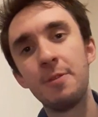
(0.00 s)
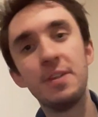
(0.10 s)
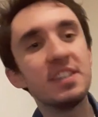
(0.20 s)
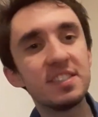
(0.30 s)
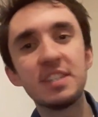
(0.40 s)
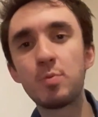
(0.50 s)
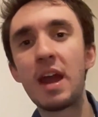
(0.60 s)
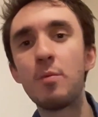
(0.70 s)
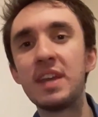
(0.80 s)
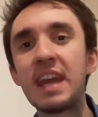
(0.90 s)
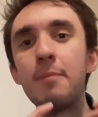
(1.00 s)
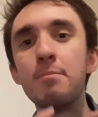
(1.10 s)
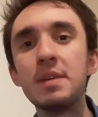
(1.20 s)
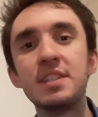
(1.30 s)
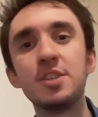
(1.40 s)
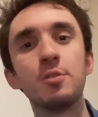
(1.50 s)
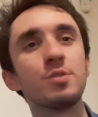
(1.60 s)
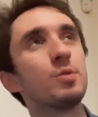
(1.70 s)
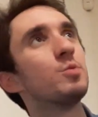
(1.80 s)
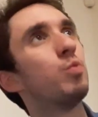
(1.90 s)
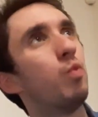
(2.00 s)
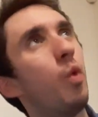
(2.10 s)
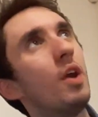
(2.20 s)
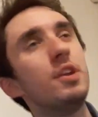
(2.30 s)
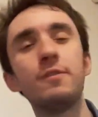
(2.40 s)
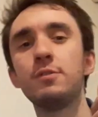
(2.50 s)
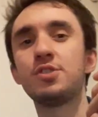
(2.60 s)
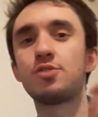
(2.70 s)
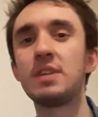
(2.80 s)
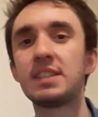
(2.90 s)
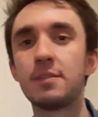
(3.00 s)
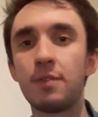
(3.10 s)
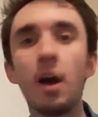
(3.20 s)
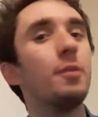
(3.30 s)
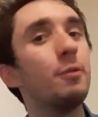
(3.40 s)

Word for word: This is where we get meteors, those wonderful streaks of light,